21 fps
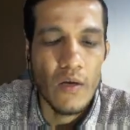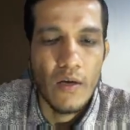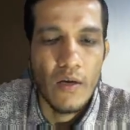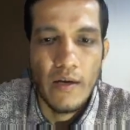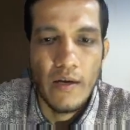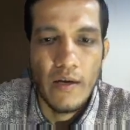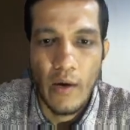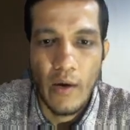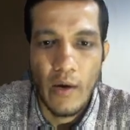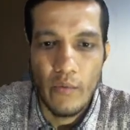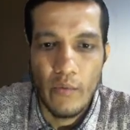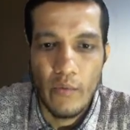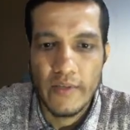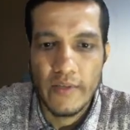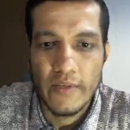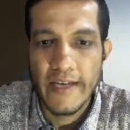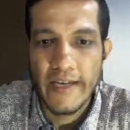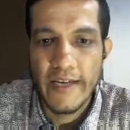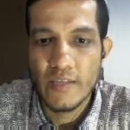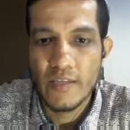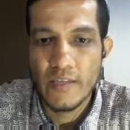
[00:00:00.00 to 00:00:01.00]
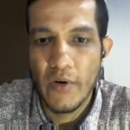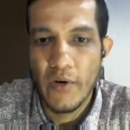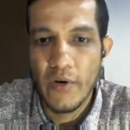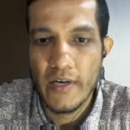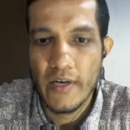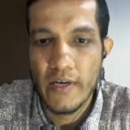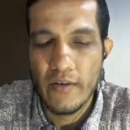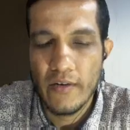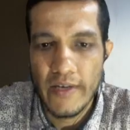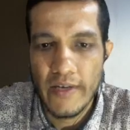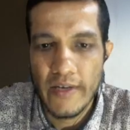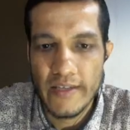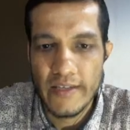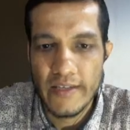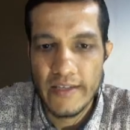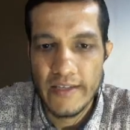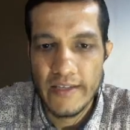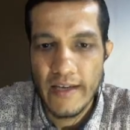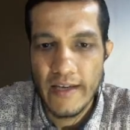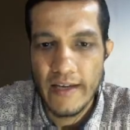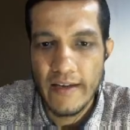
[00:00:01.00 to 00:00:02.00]
Now, the next point we can
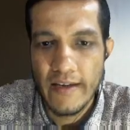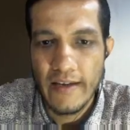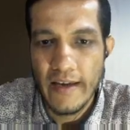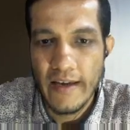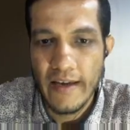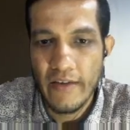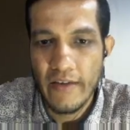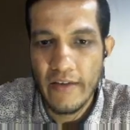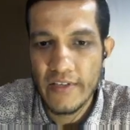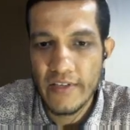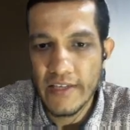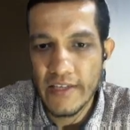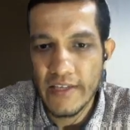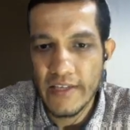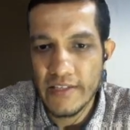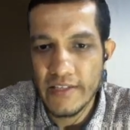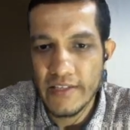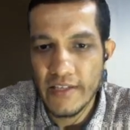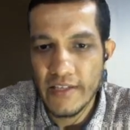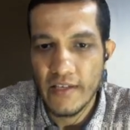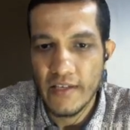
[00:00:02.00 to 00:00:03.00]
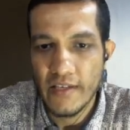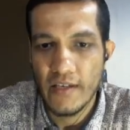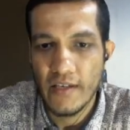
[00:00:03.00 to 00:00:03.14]
say efficiency.